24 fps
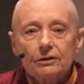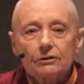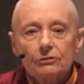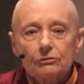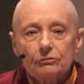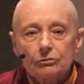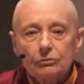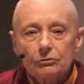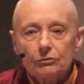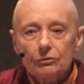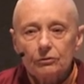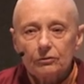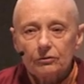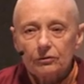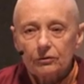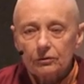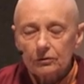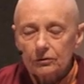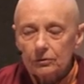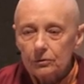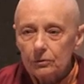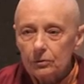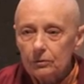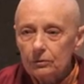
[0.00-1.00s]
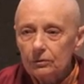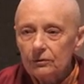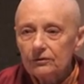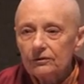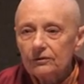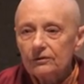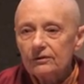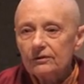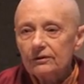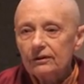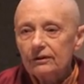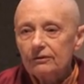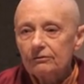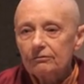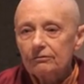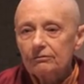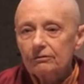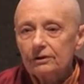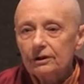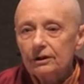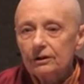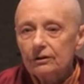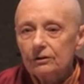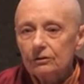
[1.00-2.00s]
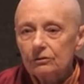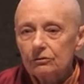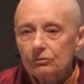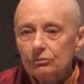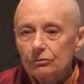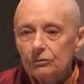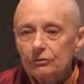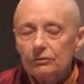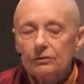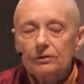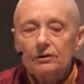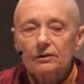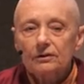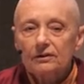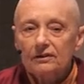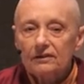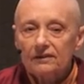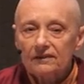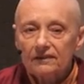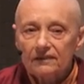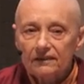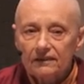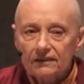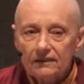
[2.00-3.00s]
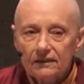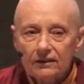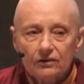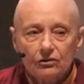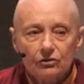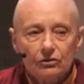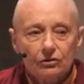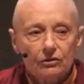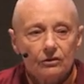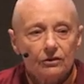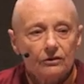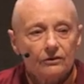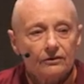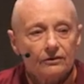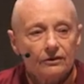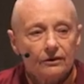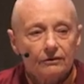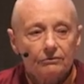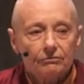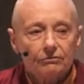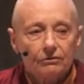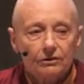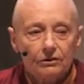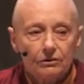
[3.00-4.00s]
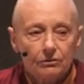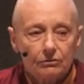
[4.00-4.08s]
the truth of the cause of suffering, the truth of the cessation of suffering,